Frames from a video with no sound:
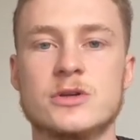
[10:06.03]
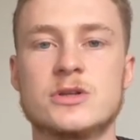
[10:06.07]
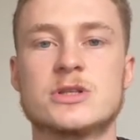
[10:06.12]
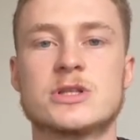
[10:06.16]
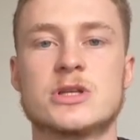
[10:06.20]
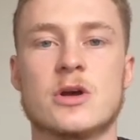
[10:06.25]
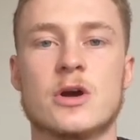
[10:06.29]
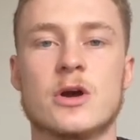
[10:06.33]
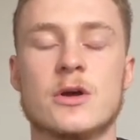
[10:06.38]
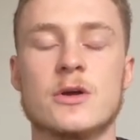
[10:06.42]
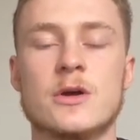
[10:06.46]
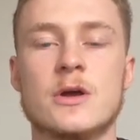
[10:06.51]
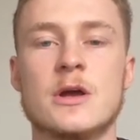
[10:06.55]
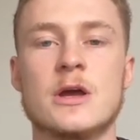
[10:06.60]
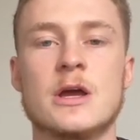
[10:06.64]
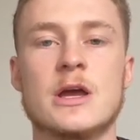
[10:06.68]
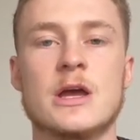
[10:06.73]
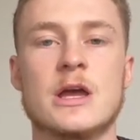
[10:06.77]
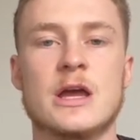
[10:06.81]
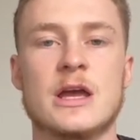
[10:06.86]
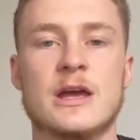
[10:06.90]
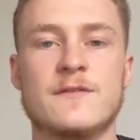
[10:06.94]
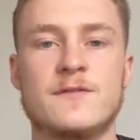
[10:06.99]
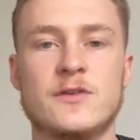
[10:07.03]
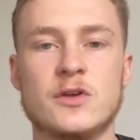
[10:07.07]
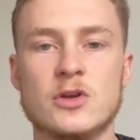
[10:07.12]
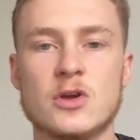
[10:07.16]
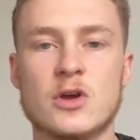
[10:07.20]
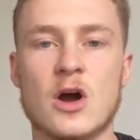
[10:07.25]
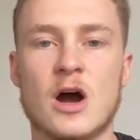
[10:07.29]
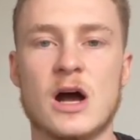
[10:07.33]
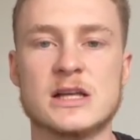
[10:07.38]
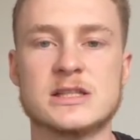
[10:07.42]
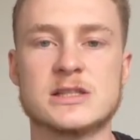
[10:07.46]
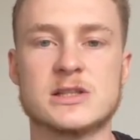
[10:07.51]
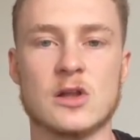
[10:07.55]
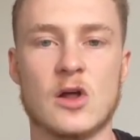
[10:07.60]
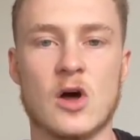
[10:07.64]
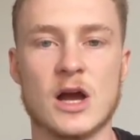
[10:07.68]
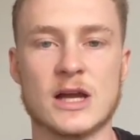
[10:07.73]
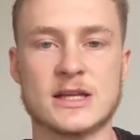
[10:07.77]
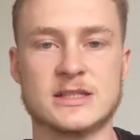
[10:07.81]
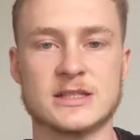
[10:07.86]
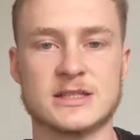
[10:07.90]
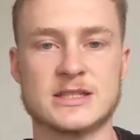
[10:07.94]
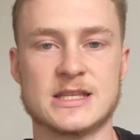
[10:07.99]
So if you guys
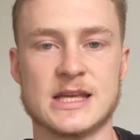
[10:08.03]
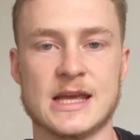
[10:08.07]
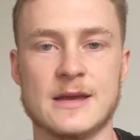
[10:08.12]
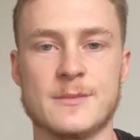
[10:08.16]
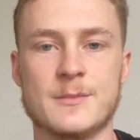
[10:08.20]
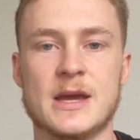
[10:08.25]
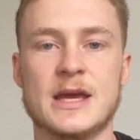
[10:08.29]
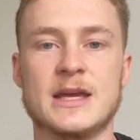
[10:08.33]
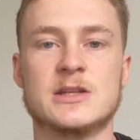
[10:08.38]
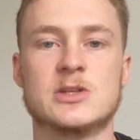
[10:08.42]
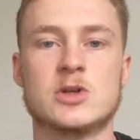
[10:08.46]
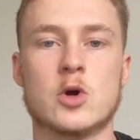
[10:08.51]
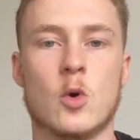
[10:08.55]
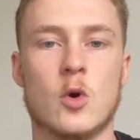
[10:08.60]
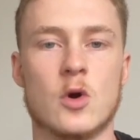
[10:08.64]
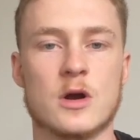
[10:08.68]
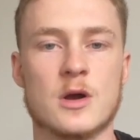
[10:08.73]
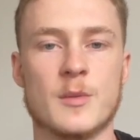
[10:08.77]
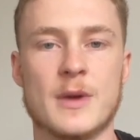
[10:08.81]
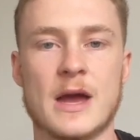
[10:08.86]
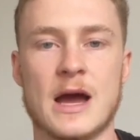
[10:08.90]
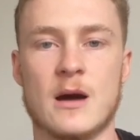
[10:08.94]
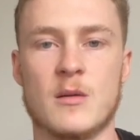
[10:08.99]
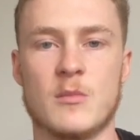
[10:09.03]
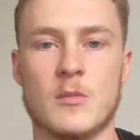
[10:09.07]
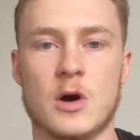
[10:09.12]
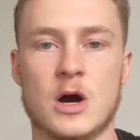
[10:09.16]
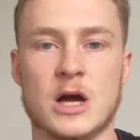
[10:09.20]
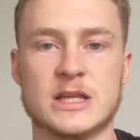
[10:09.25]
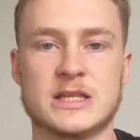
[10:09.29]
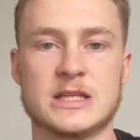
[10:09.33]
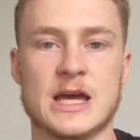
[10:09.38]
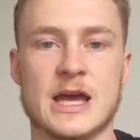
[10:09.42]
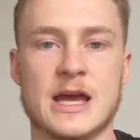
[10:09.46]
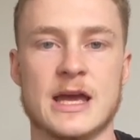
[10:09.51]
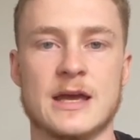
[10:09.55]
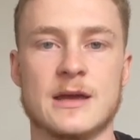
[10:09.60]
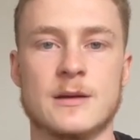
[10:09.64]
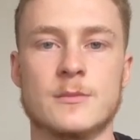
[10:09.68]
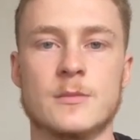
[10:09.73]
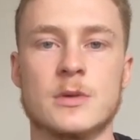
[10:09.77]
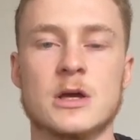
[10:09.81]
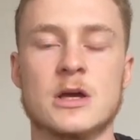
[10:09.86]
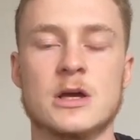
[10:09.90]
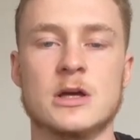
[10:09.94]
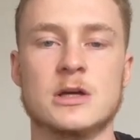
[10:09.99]
like to see me talk about my
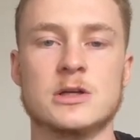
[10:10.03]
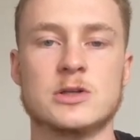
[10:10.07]
team,